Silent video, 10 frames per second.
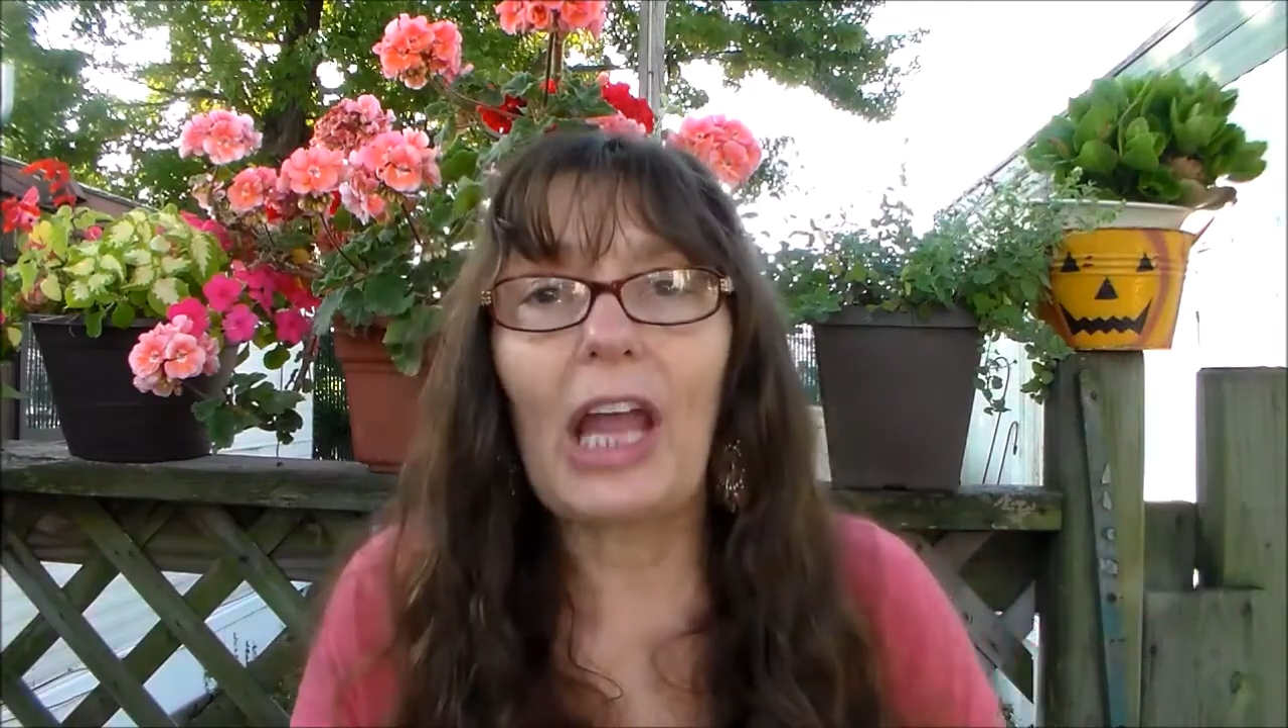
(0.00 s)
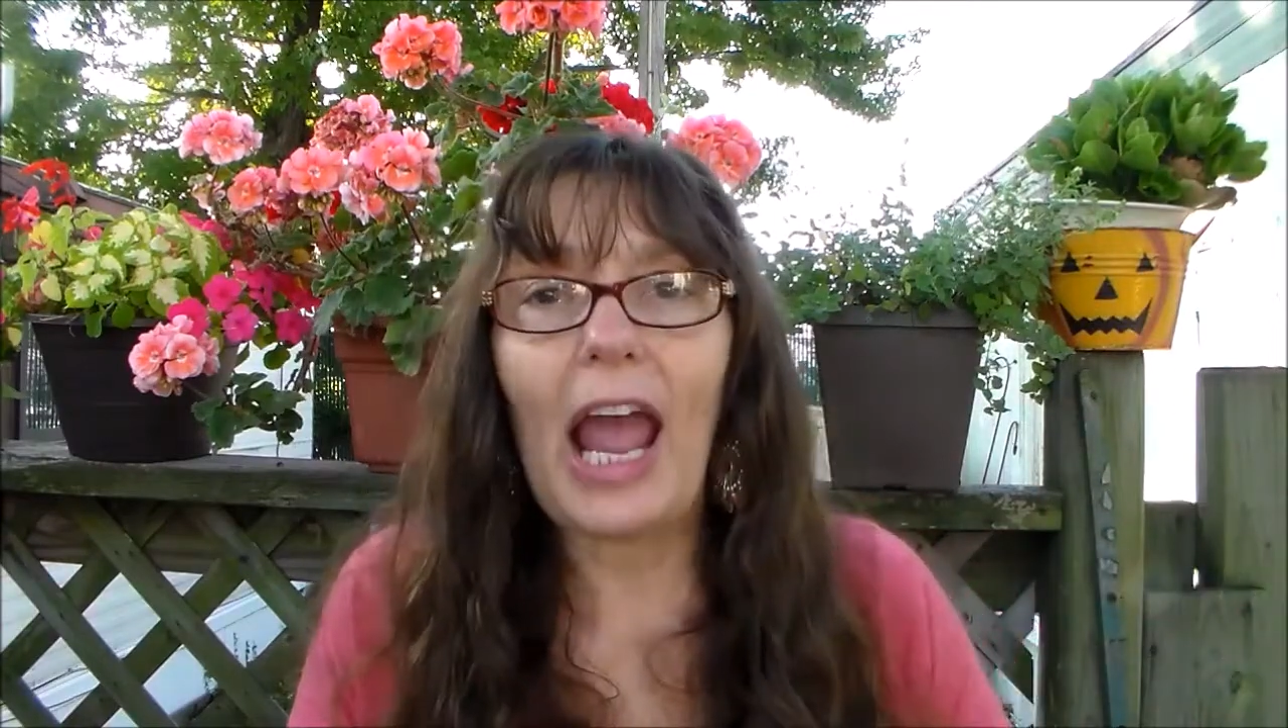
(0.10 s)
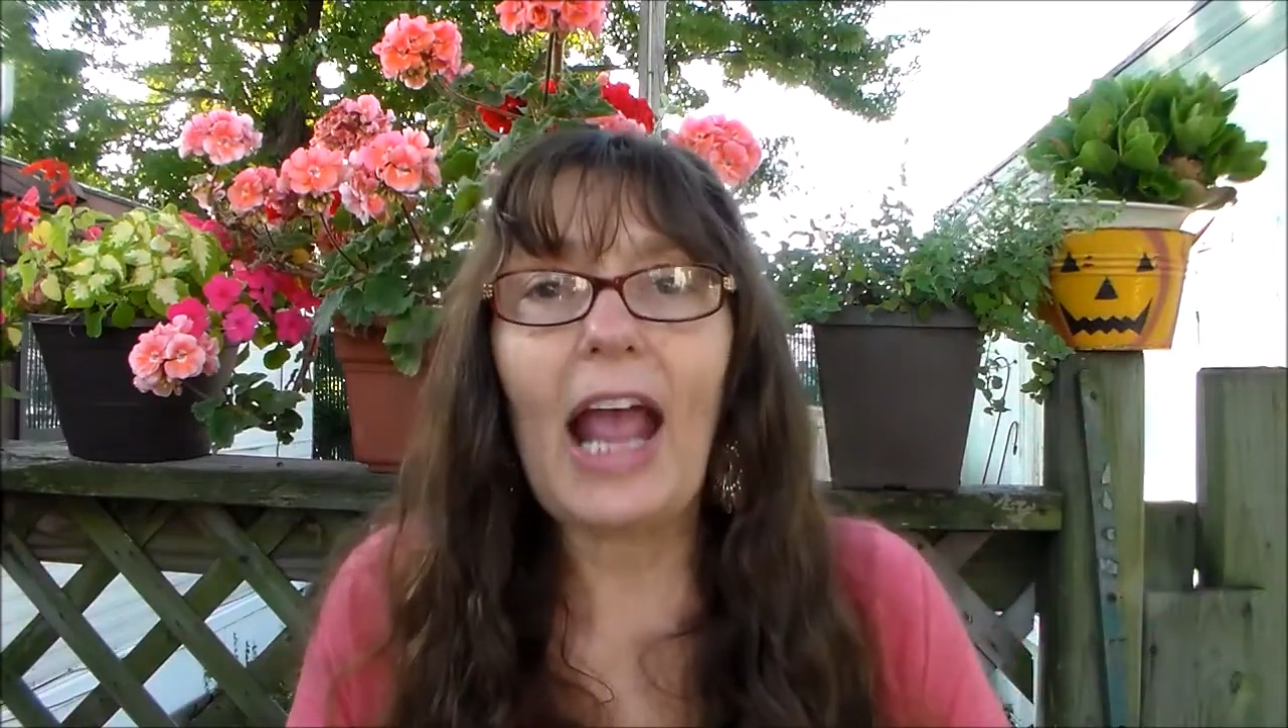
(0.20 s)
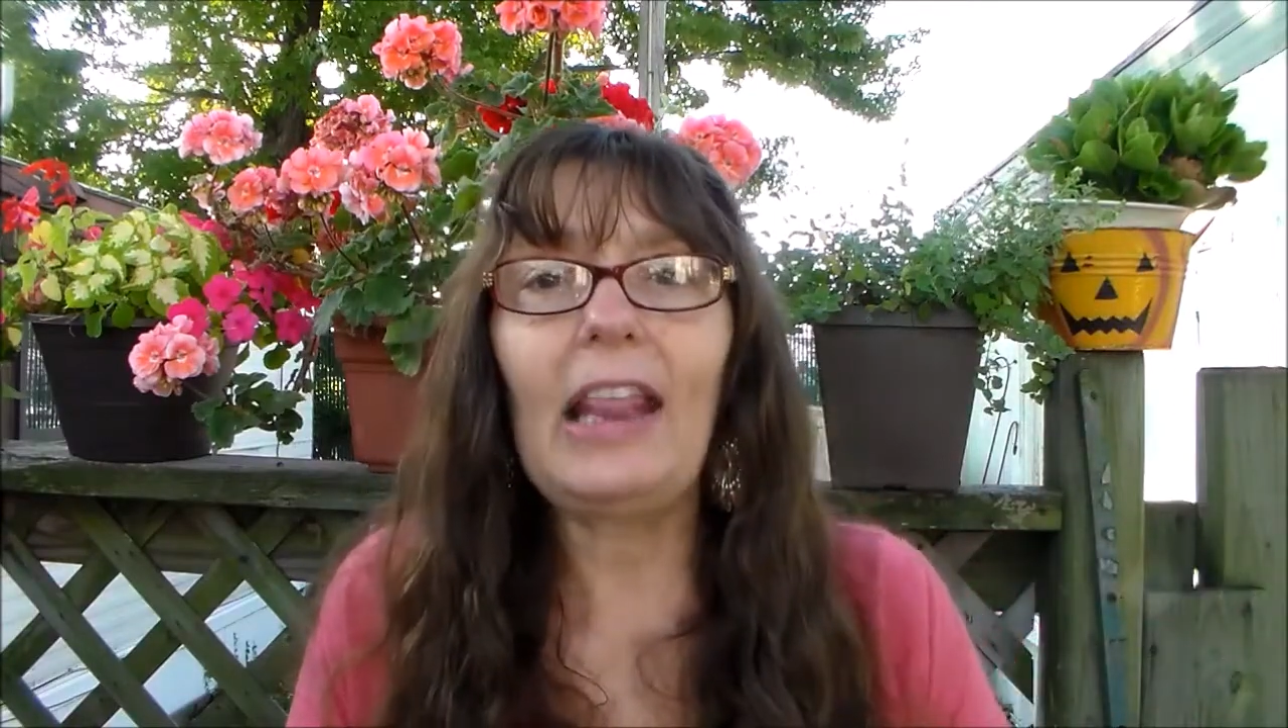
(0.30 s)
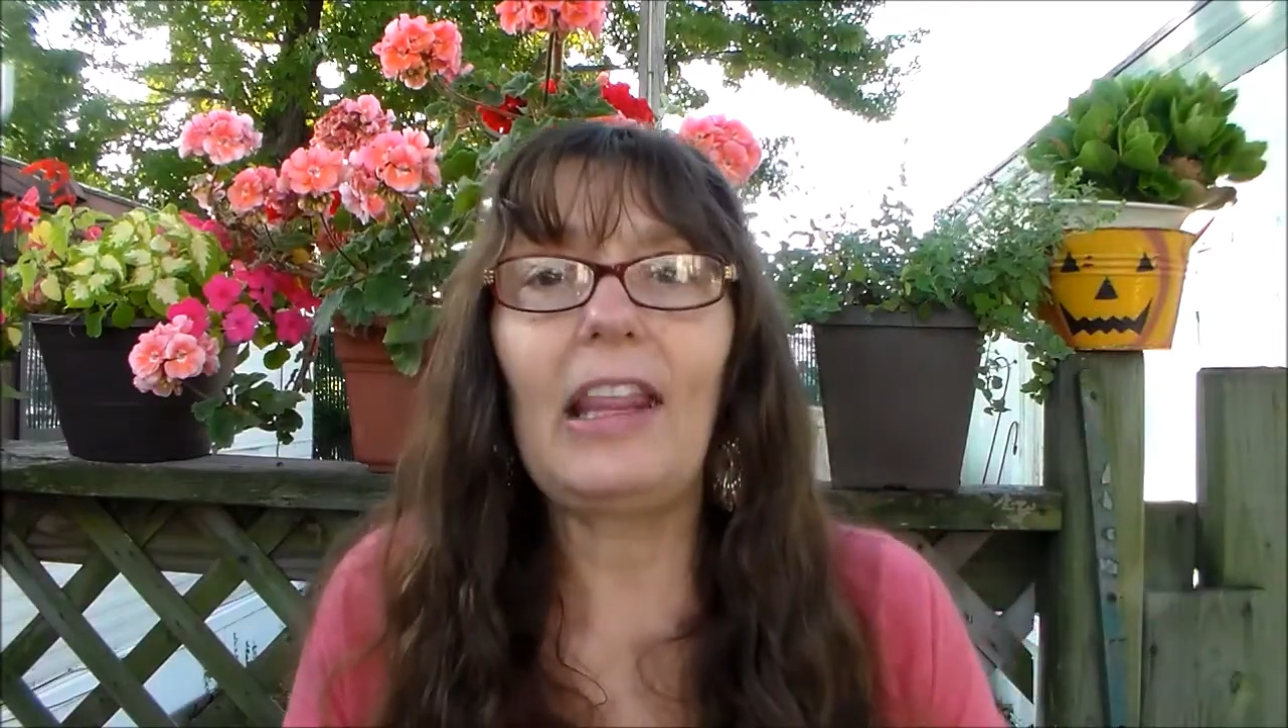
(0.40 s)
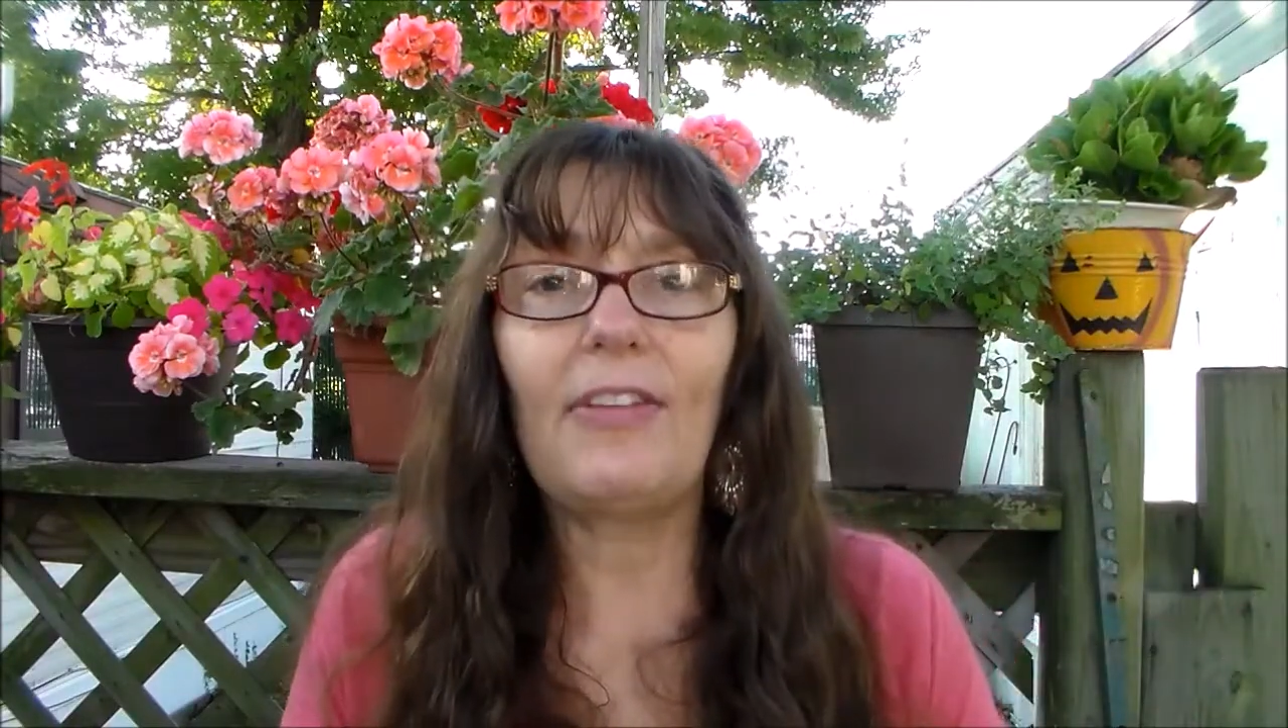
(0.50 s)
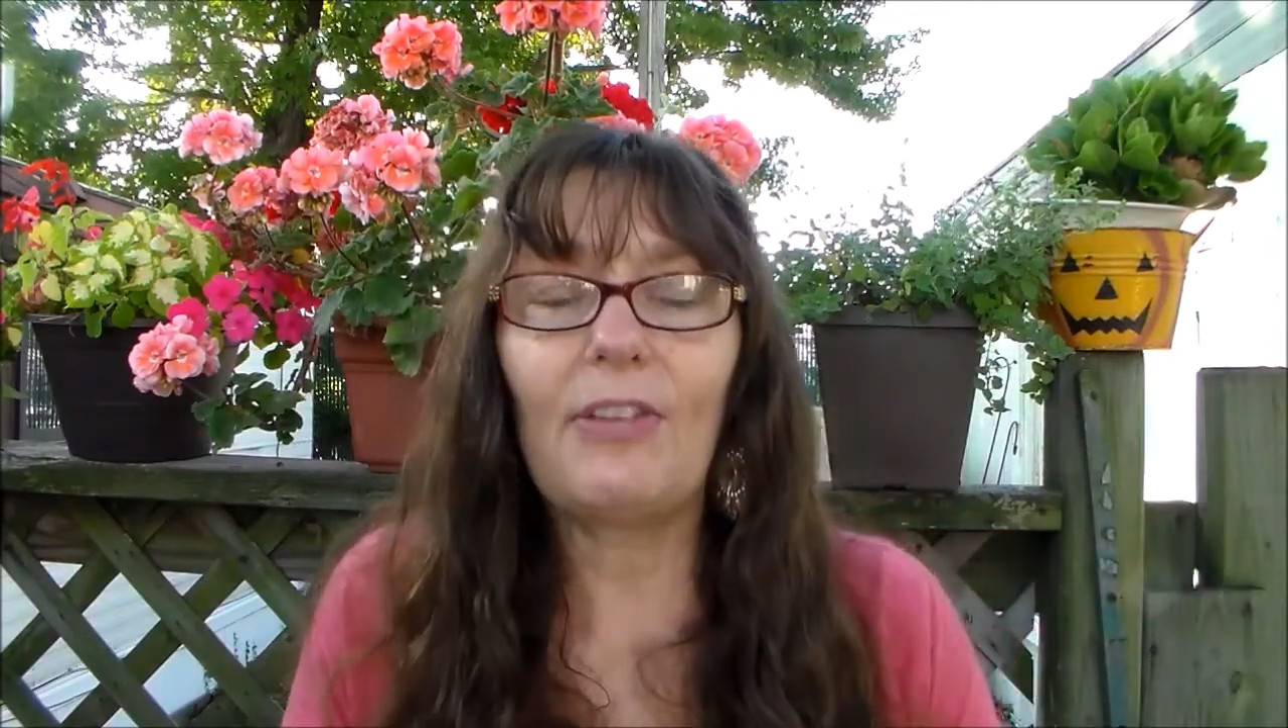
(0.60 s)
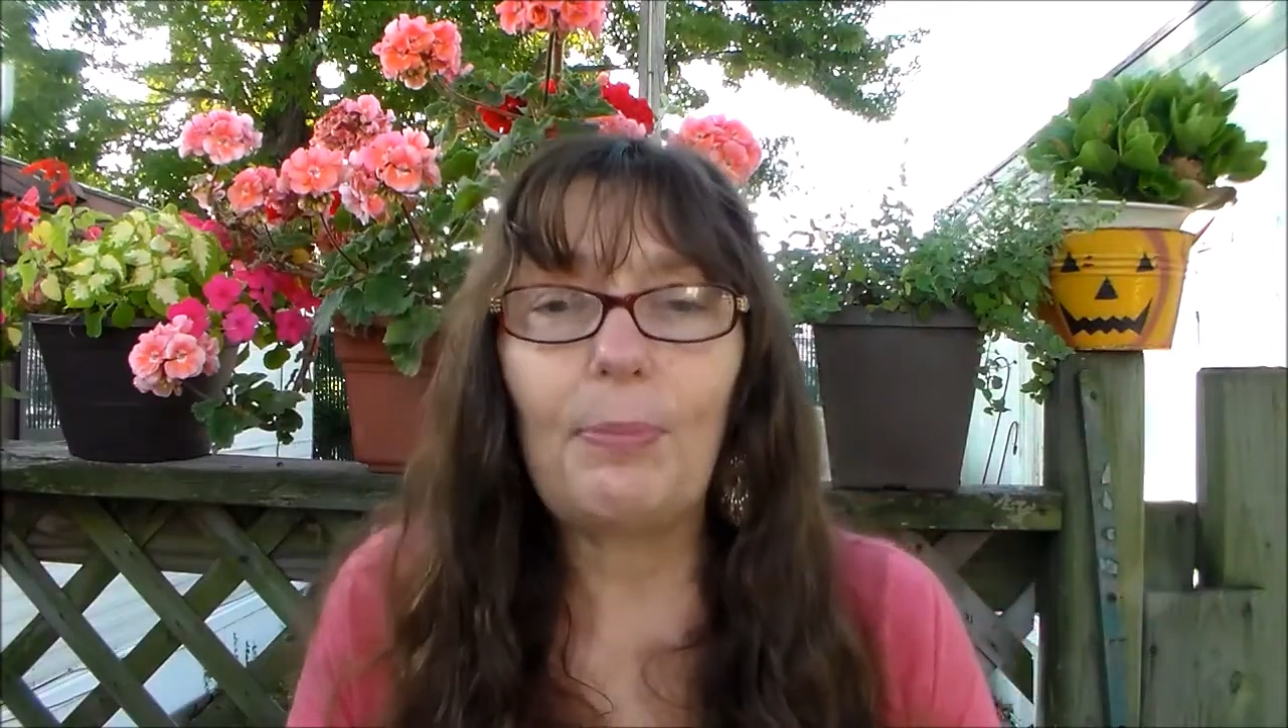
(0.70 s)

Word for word: can live